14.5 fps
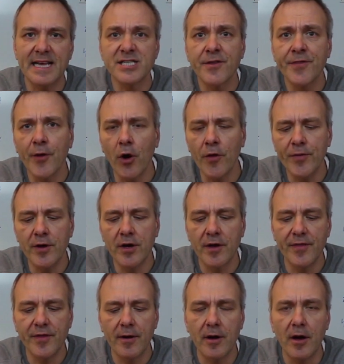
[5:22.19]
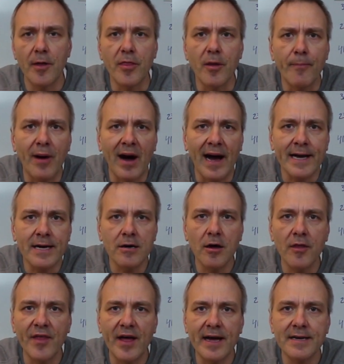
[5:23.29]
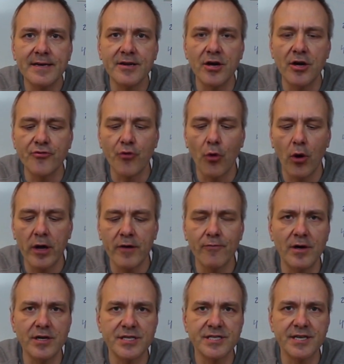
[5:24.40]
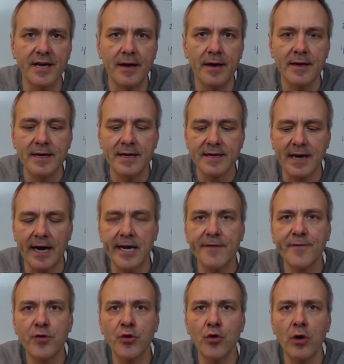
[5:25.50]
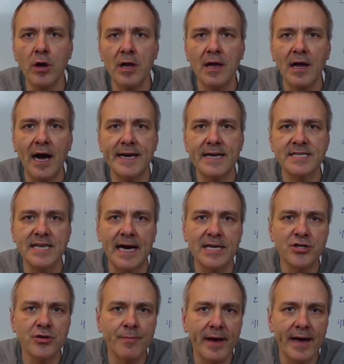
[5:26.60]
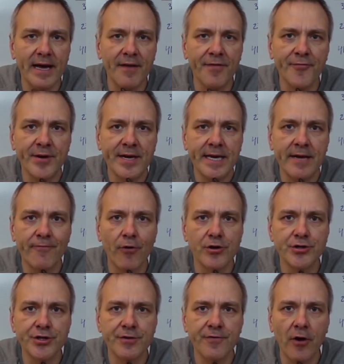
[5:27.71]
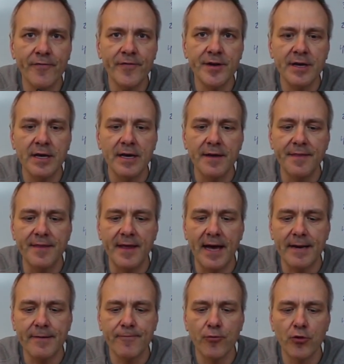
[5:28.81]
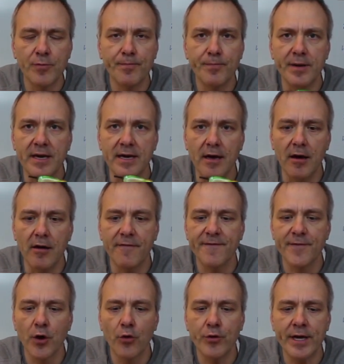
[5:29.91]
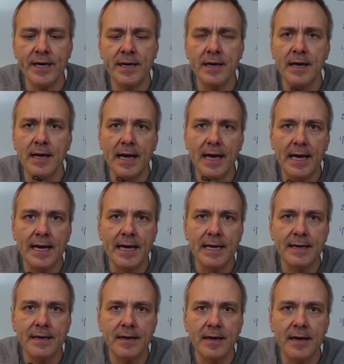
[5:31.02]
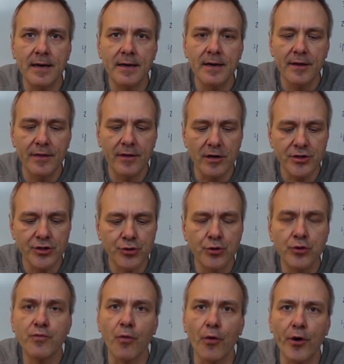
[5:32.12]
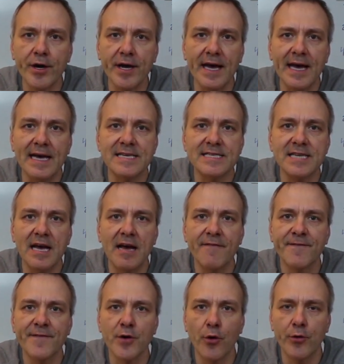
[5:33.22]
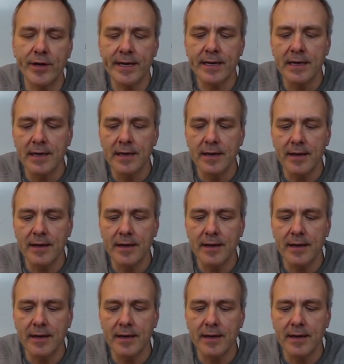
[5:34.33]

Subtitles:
as I thought the pike on that drawing was kind of cool, I decided to make a 3D version of it that would be floating, and thus could work as a floating